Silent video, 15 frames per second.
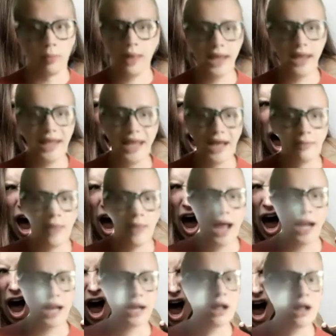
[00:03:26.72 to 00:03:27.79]
may get
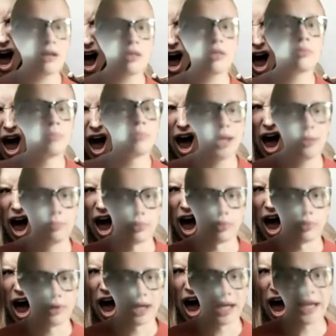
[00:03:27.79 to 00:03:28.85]
mad at other
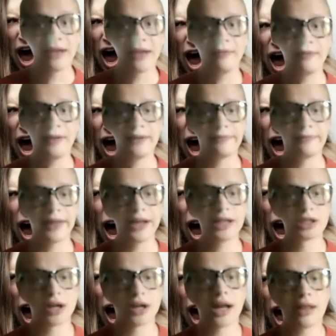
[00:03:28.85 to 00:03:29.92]
people, even if they
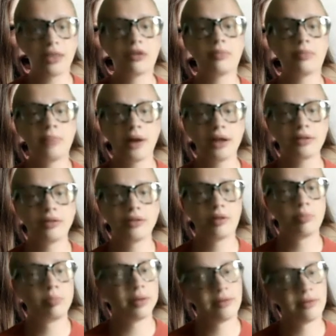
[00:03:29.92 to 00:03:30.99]
tried their best
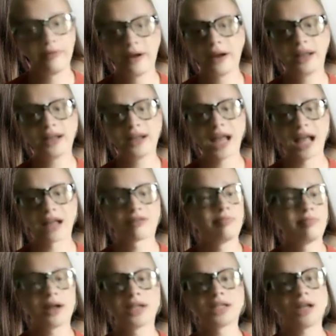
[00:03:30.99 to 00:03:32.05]
to prevent it as
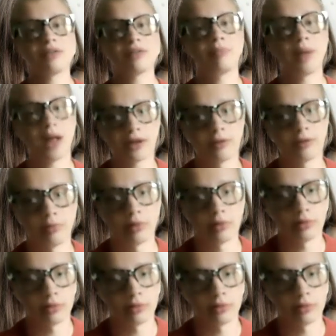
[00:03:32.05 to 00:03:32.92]
much as possible.